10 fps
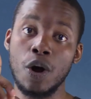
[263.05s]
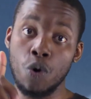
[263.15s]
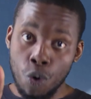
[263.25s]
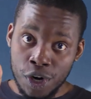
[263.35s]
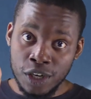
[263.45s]

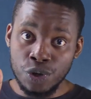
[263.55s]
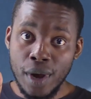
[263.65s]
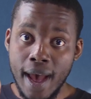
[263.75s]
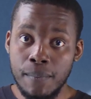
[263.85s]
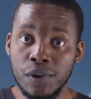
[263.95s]
according
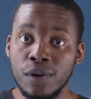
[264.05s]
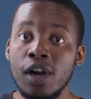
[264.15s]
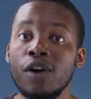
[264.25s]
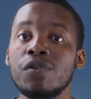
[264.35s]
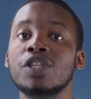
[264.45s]
to Apple,
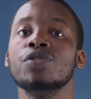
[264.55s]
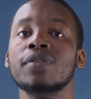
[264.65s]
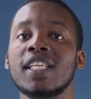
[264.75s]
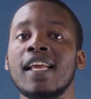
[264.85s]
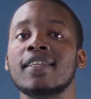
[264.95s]

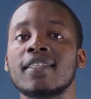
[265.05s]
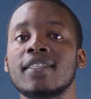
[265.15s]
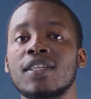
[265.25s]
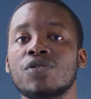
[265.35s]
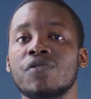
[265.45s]
reduce
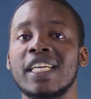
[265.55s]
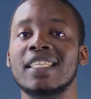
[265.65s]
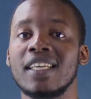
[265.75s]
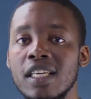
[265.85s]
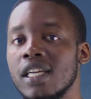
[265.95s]
latency to
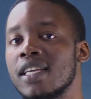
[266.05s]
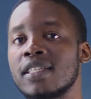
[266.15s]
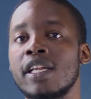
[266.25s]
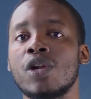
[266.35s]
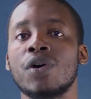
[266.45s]

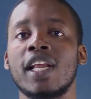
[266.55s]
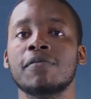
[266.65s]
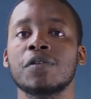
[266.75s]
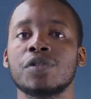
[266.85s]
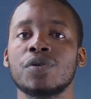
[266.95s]
ridiculously low
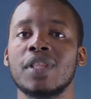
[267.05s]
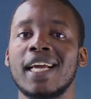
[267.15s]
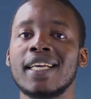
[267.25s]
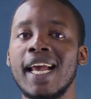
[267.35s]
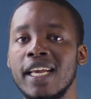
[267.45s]
levels so
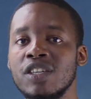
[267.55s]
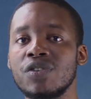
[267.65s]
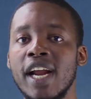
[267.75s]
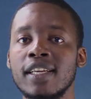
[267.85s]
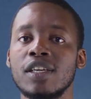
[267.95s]
that
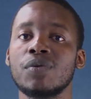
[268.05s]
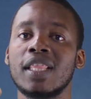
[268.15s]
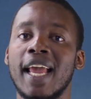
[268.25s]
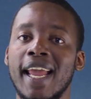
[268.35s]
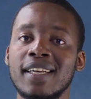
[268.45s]
interaction with
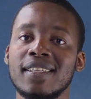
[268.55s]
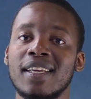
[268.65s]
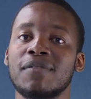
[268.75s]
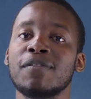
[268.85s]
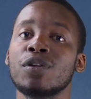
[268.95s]
the
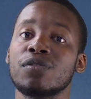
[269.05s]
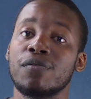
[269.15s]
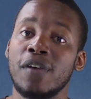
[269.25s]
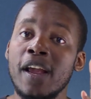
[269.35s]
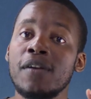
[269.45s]
headset feels
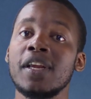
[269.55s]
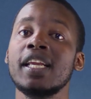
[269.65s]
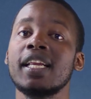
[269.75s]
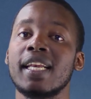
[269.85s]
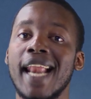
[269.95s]

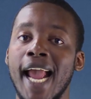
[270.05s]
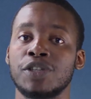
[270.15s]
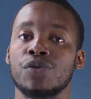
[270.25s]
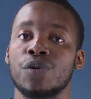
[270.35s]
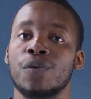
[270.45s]
very
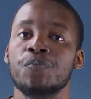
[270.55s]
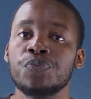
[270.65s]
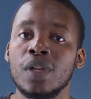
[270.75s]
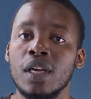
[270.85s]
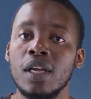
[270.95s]
natural.
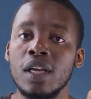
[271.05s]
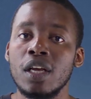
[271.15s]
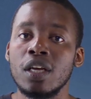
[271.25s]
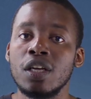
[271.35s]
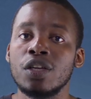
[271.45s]

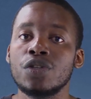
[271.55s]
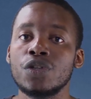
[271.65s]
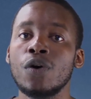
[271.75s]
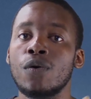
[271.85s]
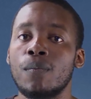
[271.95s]

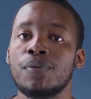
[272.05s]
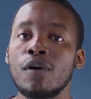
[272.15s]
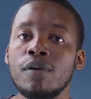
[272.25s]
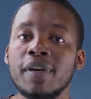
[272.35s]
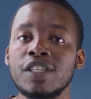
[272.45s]
So,
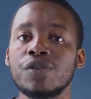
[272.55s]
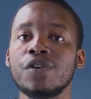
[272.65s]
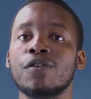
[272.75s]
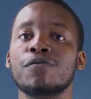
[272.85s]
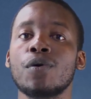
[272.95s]
promo
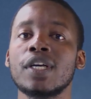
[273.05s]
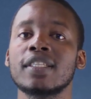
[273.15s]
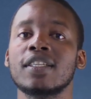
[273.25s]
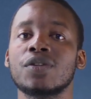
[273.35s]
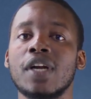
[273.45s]
material
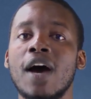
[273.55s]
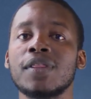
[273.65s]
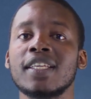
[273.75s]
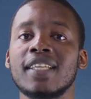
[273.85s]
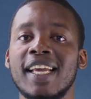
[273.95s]
focuses on how
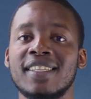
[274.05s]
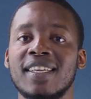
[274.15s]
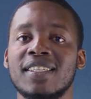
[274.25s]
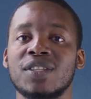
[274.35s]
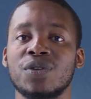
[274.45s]
this
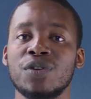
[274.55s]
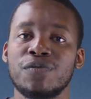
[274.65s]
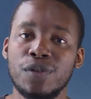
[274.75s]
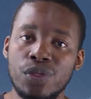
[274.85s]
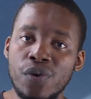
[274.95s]
headset is good
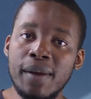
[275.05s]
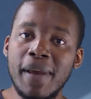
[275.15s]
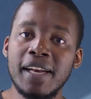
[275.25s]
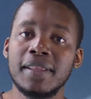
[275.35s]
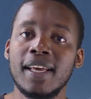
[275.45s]
for 3
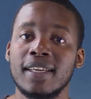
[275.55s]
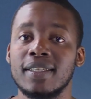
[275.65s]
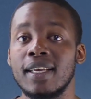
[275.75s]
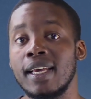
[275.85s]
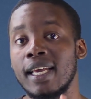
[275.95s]
main
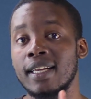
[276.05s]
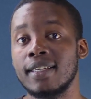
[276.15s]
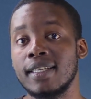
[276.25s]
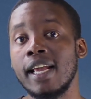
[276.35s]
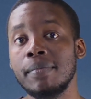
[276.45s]
things:
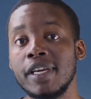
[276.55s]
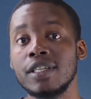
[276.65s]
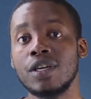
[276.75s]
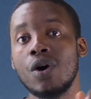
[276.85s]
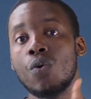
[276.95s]

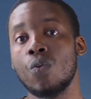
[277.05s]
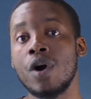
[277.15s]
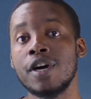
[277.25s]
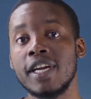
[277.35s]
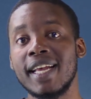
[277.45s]
entertainment,
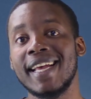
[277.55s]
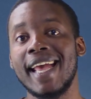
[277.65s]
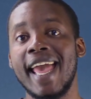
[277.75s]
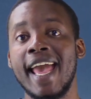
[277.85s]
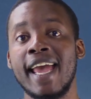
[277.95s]
work,
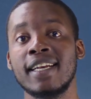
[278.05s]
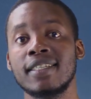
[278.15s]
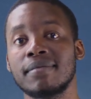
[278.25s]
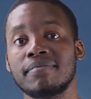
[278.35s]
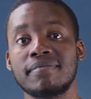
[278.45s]
and